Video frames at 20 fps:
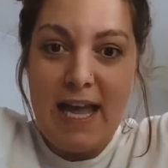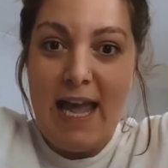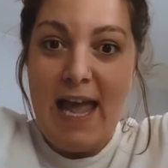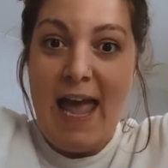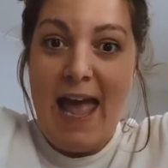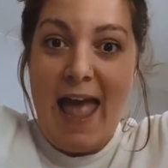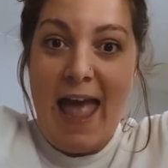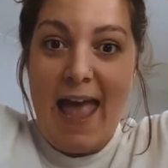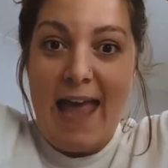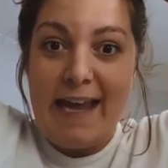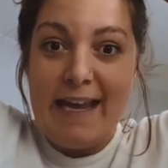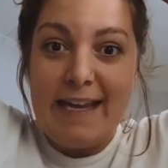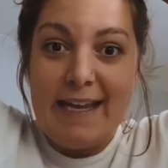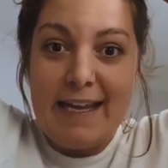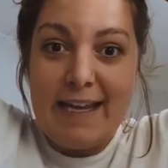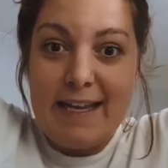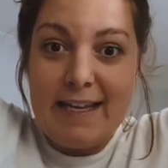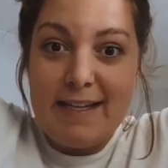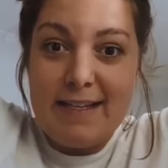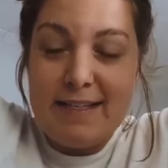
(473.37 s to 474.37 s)

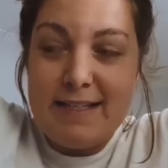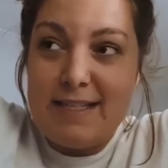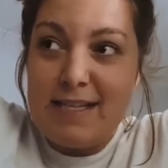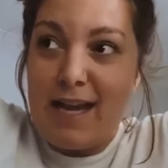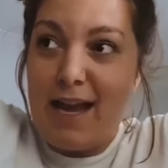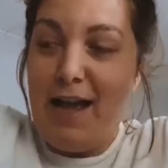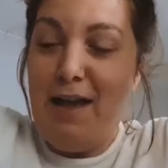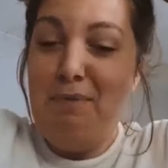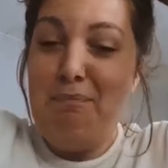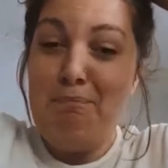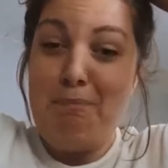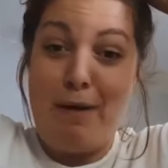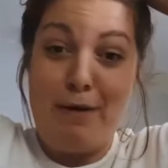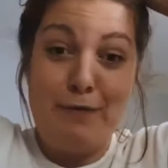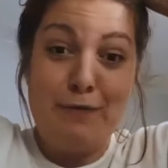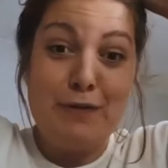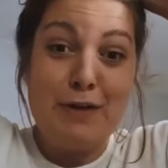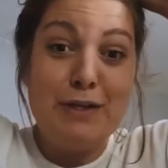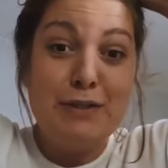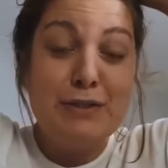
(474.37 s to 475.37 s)
and my
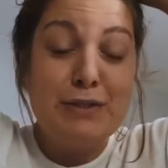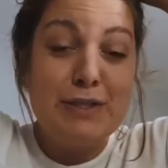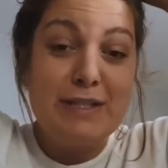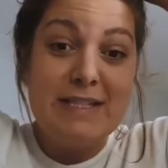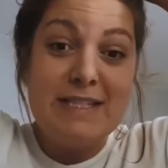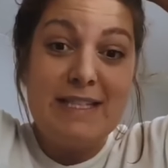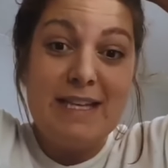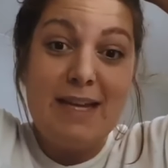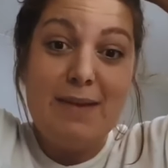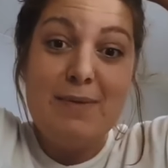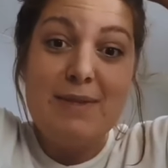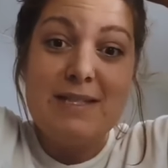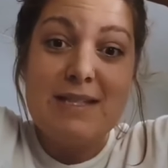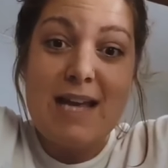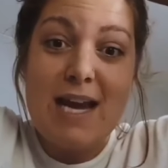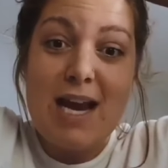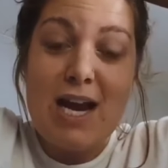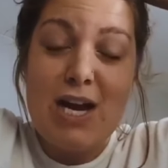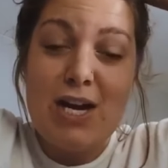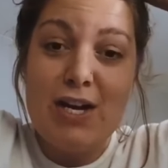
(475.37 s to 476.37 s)
friend Christy was
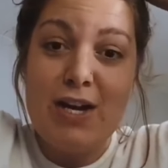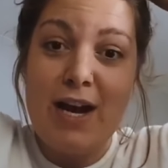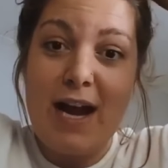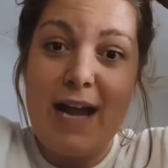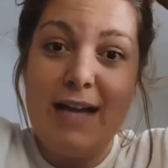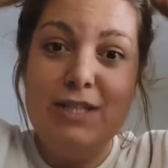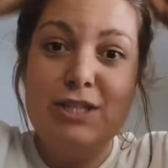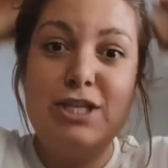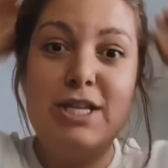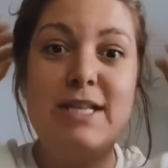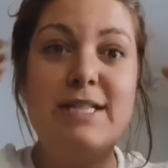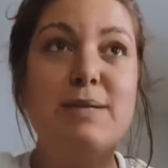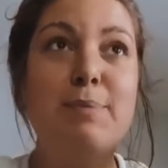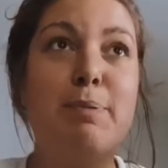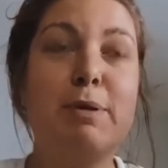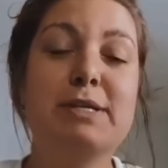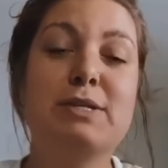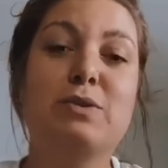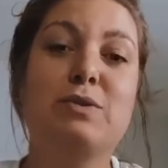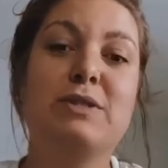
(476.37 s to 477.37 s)
there, and she's a
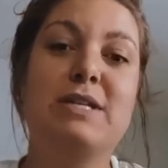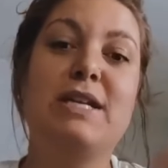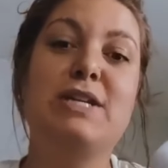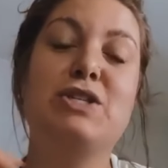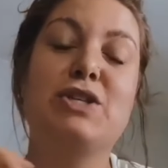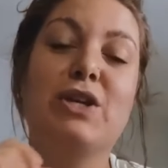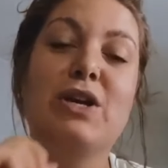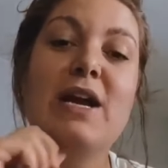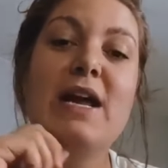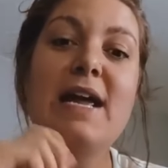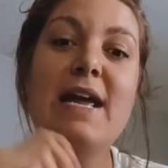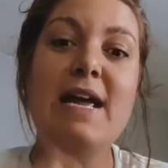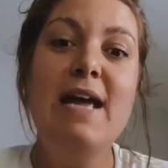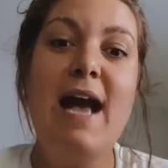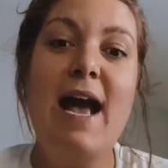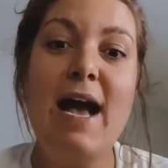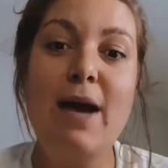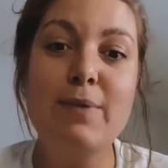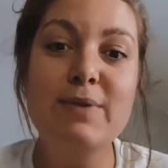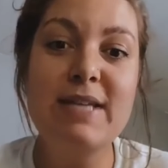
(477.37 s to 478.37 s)
preschool teacher.
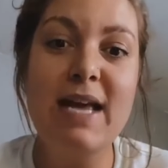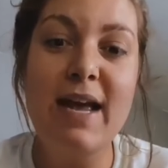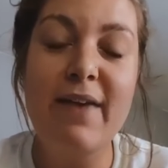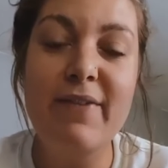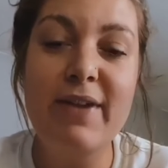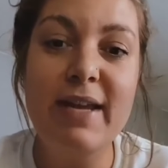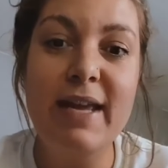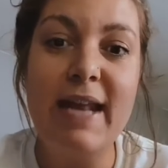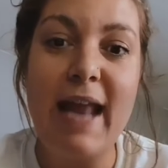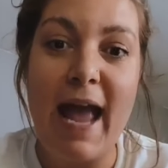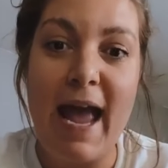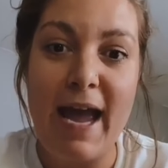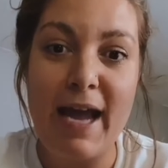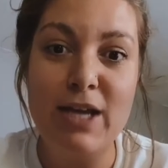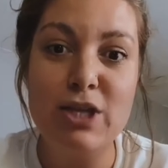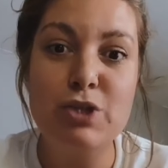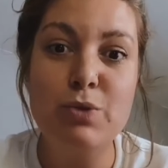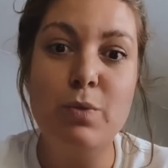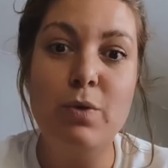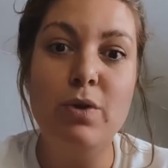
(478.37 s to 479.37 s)
I was having an
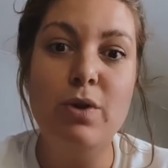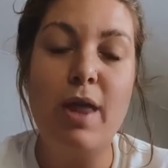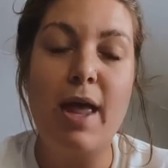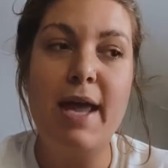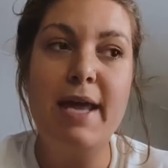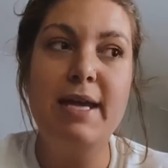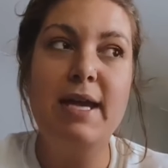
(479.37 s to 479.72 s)
actual, like, I